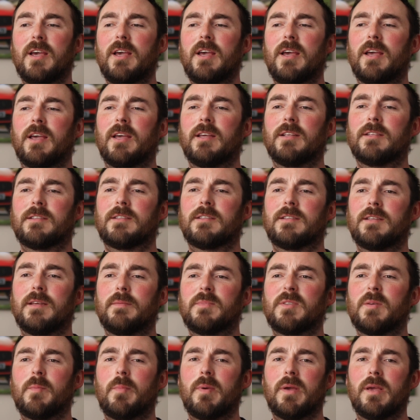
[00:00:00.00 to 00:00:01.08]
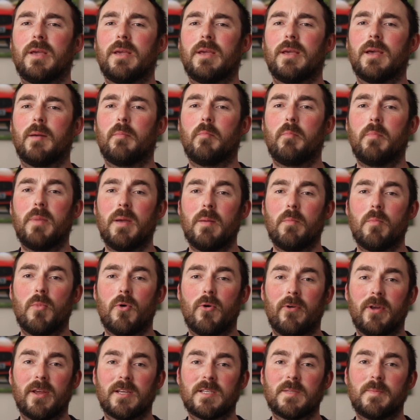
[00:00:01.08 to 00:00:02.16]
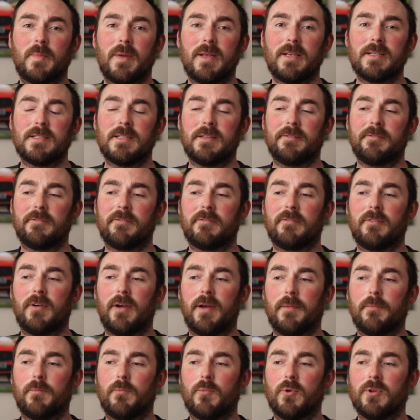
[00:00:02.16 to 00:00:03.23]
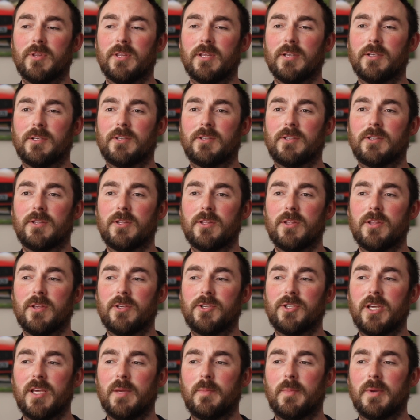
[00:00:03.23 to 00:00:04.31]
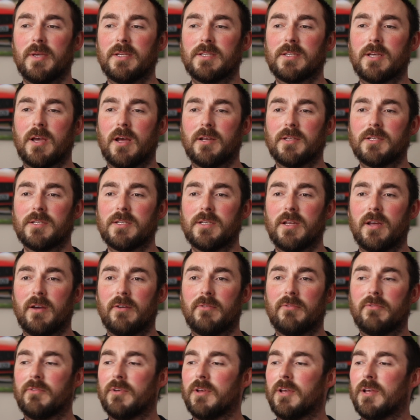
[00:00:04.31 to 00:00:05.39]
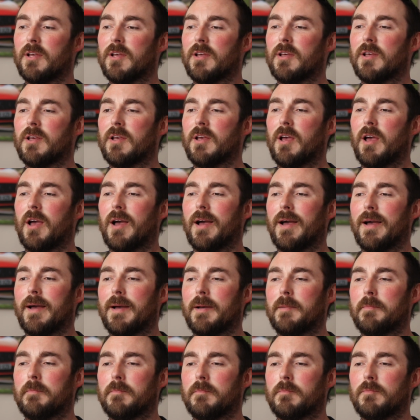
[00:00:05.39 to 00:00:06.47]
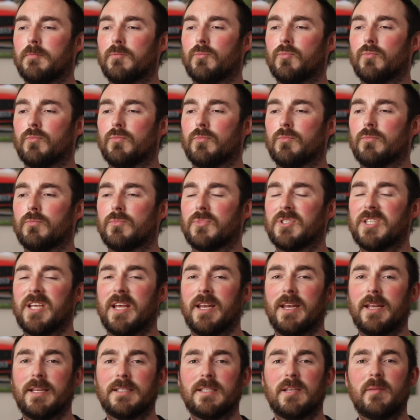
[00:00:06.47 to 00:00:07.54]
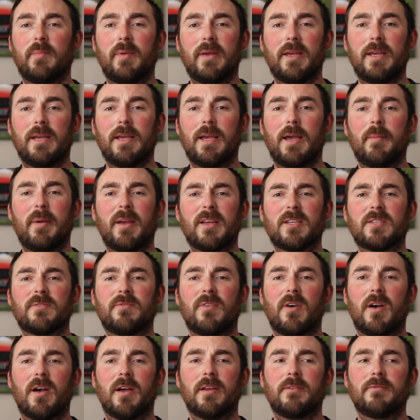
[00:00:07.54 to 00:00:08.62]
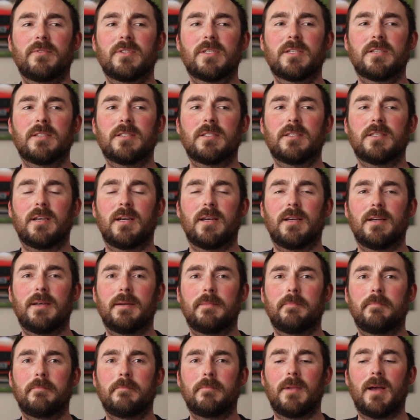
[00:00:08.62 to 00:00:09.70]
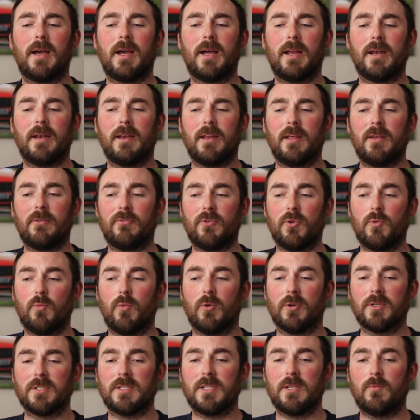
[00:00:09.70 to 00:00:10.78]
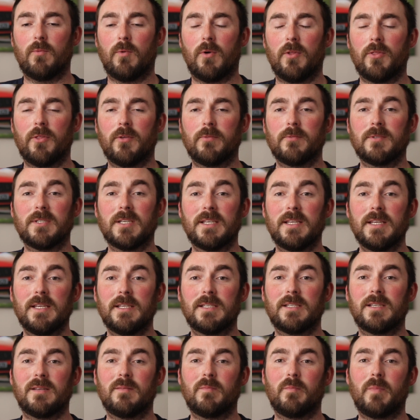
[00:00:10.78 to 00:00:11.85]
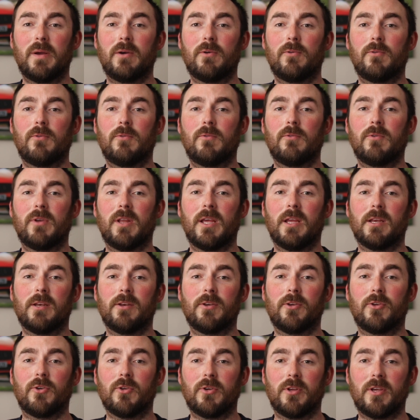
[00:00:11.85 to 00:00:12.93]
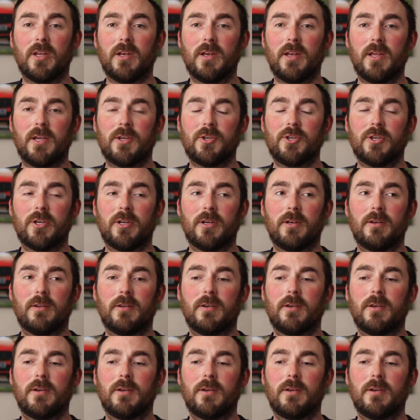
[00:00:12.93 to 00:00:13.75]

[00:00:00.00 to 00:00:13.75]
it seemed to be a bit more expensive, with the cheapest kind of stuff tending to be MX5s, and if you wanted one that was a decent build in good condition,